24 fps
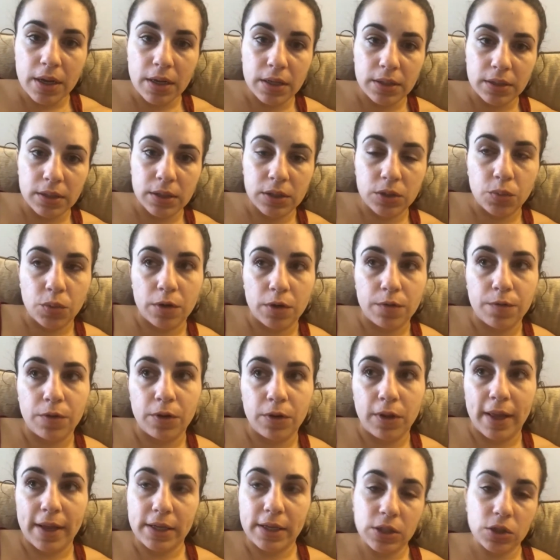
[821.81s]
Does this work for
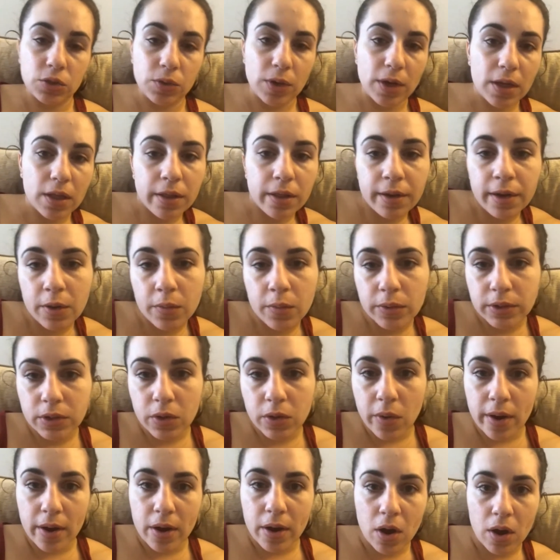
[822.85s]
like strengthening what's
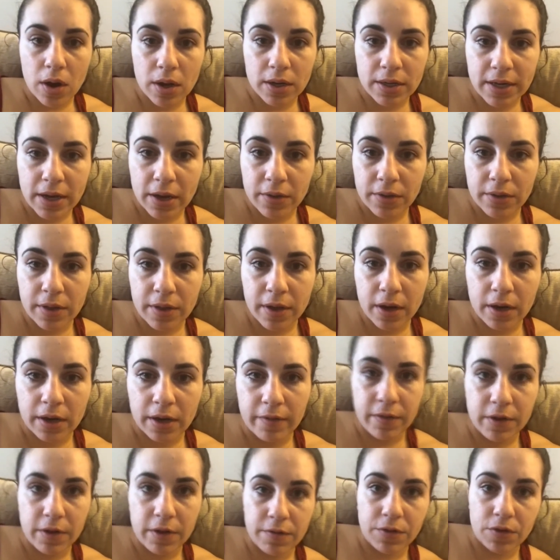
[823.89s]
going on down there,
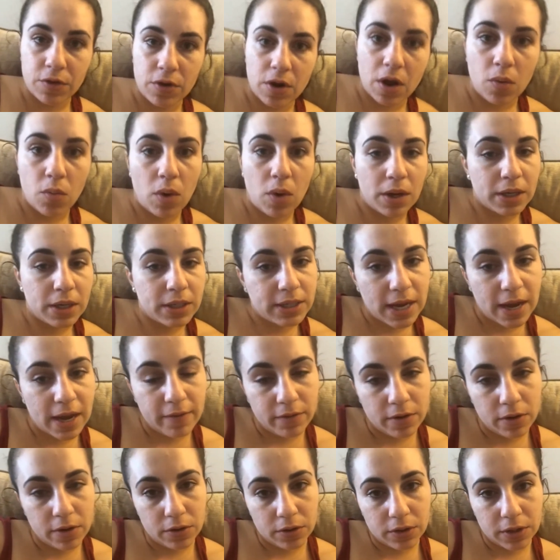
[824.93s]
even if they're not wanting to have
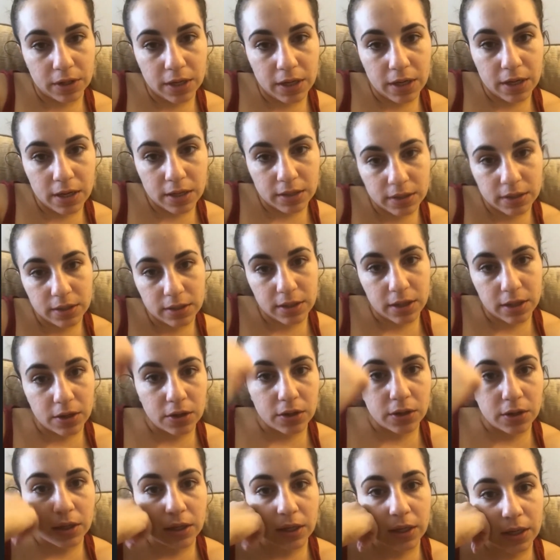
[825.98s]
another kid
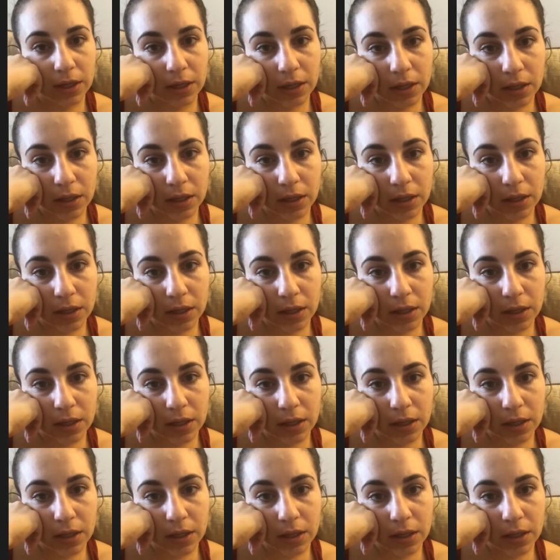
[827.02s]
necessarily?